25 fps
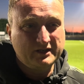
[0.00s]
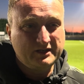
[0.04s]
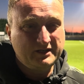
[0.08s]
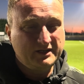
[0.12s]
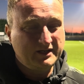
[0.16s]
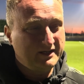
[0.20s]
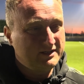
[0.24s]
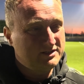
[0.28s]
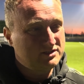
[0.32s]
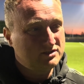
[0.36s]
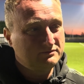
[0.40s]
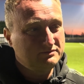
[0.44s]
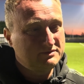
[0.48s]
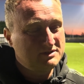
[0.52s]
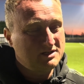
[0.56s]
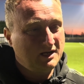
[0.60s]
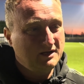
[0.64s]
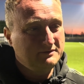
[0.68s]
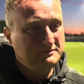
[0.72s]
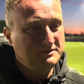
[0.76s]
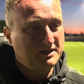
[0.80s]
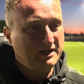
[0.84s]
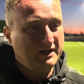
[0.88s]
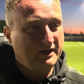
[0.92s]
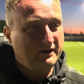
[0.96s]

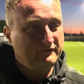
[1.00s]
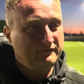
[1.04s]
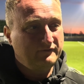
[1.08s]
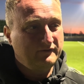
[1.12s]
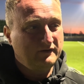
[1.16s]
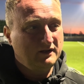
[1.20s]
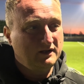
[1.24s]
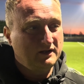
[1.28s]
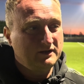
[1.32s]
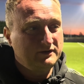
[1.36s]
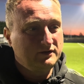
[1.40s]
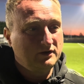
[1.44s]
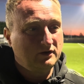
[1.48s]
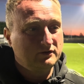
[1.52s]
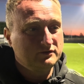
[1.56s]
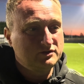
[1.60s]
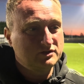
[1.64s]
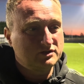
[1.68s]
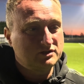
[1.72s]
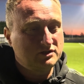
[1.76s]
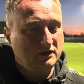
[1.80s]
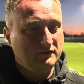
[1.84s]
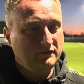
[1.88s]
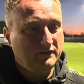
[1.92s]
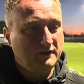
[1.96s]
Sometimes you get a feeling, not
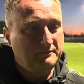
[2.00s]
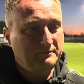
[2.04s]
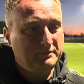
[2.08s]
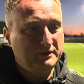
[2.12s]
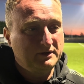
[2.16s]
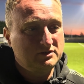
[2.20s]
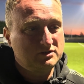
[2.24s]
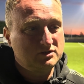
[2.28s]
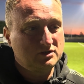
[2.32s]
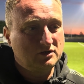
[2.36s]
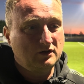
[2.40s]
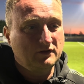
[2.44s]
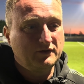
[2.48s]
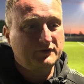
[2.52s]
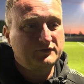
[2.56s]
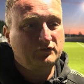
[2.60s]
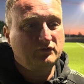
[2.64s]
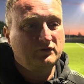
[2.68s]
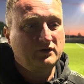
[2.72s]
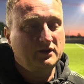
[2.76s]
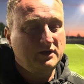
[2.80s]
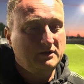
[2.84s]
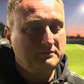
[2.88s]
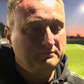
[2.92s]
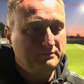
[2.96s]
just on the pitch or the
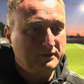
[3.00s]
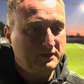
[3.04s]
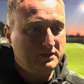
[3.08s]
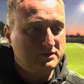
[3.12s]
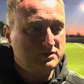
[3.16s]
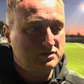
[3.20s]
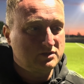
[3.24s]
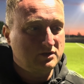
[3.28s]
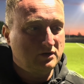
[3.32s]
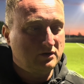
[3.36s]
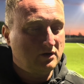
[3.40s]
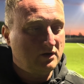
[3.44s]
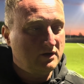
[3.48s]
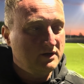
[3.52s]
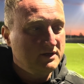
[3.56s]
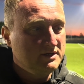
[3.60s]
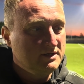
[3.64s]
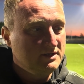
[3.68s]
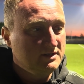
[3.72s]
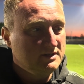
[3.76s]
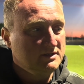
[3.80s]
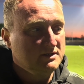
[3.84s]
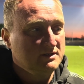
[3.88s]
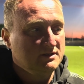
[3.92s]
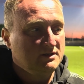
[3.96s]
training pitch or
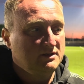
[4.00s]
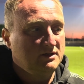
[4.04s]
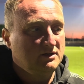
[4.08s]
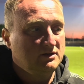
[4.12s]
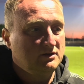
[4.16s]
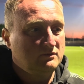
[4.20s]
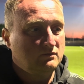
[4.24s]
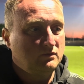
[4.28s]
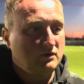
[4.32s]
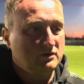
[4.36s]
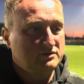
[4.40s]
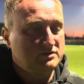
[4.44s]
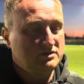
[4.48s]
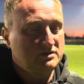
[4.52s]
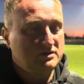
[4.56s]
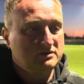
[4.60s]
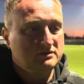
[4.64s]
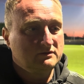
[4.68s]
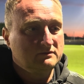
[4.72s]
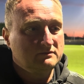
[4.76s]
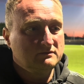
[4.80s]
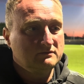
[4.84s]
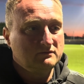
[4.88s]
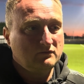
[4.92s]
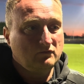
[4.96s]
watching
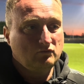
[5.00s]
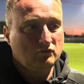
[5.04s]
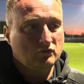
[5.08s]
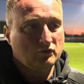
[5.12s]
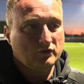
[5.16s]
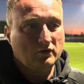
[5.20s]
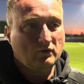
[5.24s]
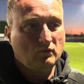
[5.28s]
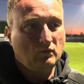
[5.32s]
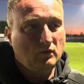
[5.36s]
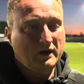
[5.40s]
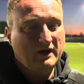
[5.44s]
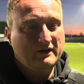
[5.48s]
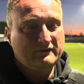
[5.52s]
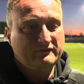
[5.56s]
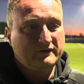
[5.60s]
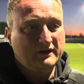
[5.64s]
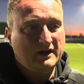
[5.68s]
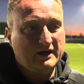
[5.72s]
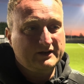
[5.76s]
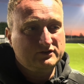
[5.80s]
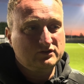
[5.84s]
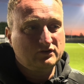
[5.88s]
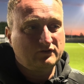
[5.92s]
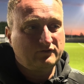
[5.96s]
them run or whatever.
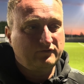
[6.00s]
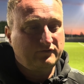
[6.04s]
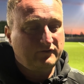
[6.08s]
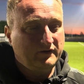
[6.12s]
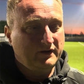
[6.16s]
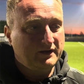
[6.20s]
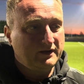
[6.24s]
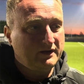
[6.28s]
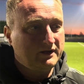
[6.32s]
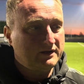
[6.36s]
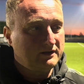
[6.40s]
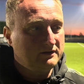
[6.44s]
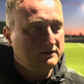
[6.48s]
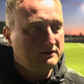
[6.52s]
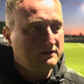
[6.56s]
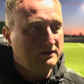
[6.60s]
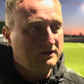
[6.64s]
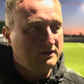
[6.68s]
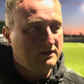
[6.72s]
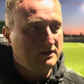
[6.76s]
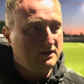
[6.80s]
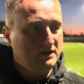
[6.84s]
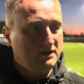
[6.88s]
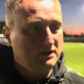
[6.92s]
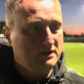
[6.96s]
I just think
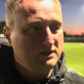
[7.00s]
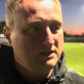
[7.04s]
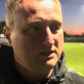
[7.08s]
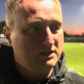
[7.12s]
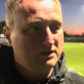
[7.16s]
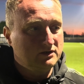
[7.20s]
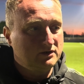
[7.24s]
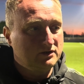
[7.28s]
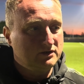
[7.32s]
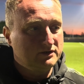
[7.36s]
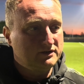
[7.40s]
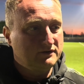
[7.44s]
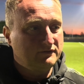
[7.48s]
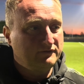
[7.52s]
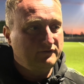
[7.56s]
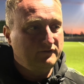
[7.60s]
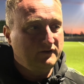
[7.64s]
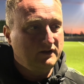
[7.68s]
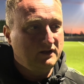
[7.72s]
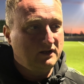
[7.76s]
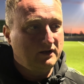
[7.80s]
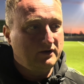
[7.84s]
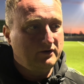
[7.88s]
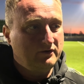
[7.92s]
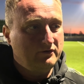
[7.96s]
the
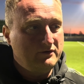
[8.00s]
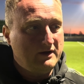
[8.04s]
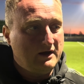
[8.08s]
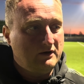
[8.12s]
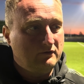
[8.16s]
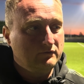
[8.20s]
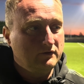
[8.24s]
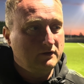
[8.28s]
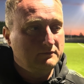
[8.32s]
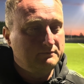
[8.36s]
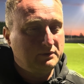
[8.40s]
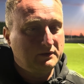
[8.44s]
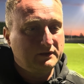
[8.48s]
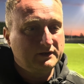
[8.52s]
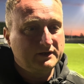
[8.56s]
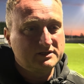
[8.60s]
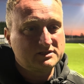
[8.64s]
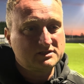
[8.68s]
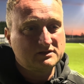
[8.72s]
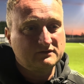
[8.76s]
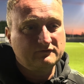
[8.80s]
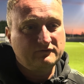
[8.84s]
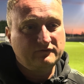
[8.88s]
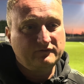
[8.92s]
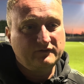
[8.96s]
feeling around the
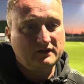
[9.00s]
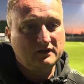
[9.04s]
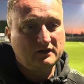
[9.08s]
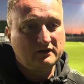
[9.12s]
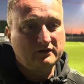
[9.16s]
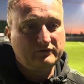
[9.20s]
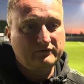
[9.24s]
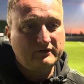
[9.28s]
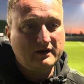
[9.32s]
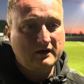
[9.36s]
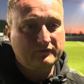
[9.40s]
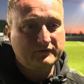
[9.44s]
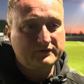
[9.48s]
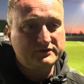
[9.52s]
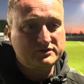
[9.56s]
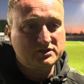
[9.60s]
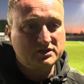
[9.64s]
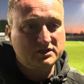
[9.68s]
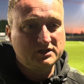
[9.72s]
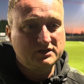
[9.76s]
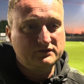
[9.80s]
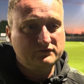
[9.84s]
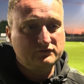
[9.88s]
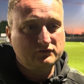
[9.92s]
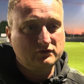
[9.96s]
place and feeling around the
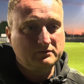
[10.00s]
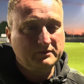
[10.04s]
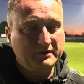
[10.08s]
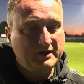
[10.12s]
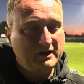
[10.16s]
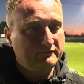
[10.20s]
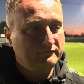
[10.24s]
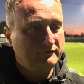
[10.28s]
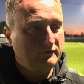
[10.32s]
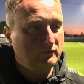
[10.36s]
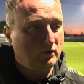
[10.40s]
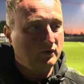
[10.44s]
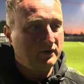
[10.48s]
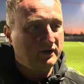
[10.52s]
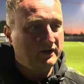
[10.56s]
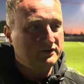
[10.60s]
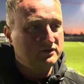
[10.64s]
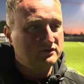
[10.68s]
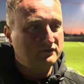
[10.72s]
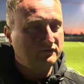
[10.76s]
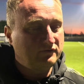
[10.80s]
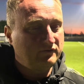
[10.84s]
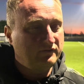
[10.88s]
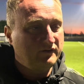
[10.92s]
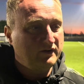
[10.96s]
change room and everyone, I
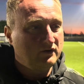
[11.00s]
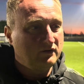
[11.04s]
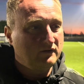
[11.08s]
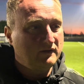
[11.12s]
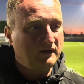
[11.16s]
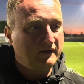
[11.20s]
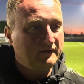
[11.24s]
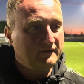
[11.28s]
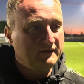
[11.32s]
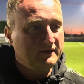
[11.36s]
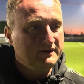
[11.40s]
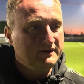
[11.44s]
just feel that